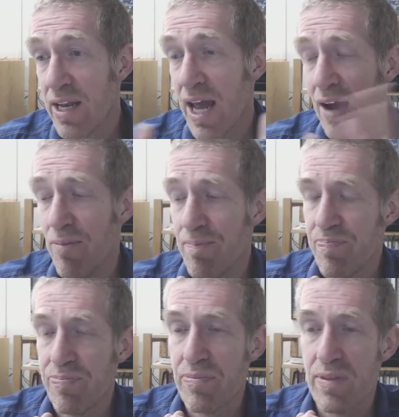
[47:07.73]
Now,
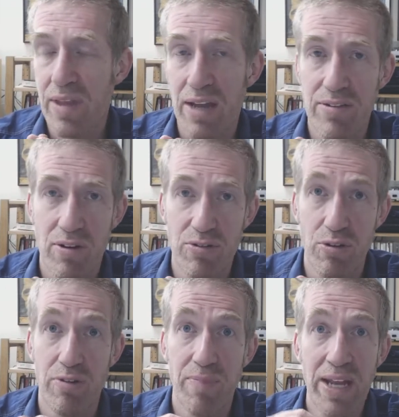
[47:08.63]
that's not
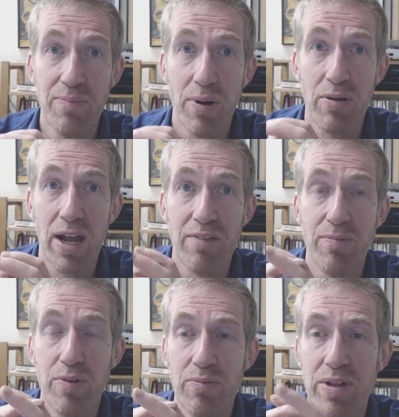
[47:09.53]
true of many
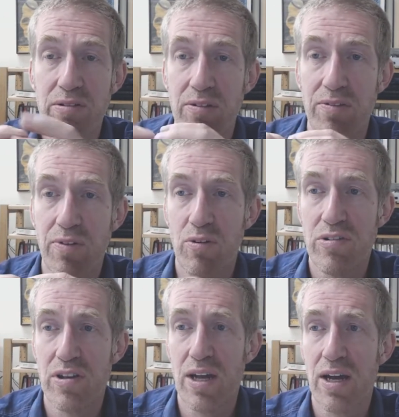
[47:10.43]
pro-life movements, and of
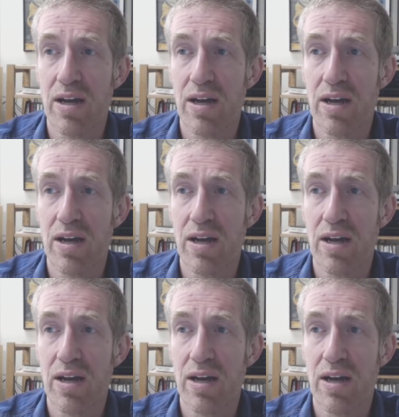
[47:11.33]
course,